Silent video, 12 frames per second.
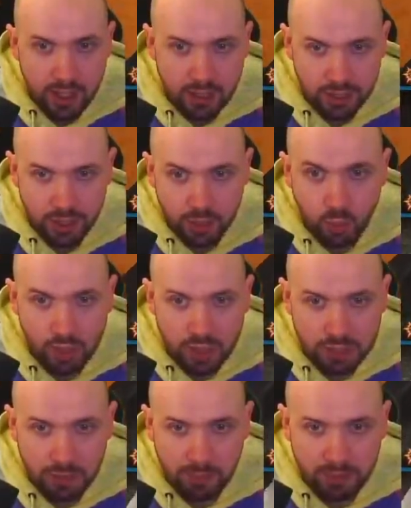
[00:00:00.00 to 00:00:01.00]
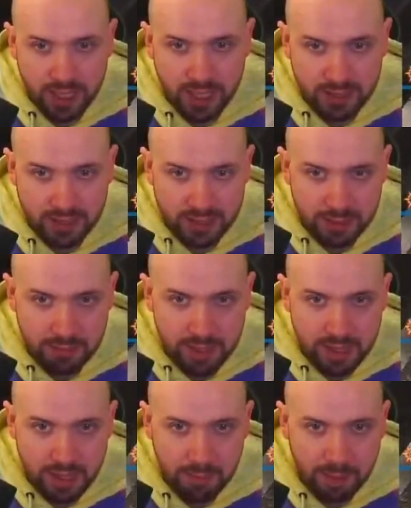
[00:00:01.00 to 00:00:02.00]
So you'd want to be protecting this
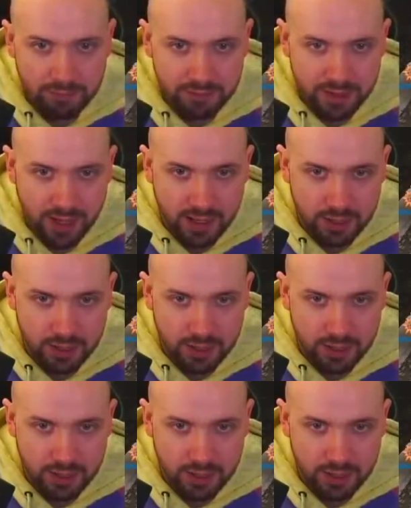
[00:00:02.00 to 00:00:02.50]
immediate path to net.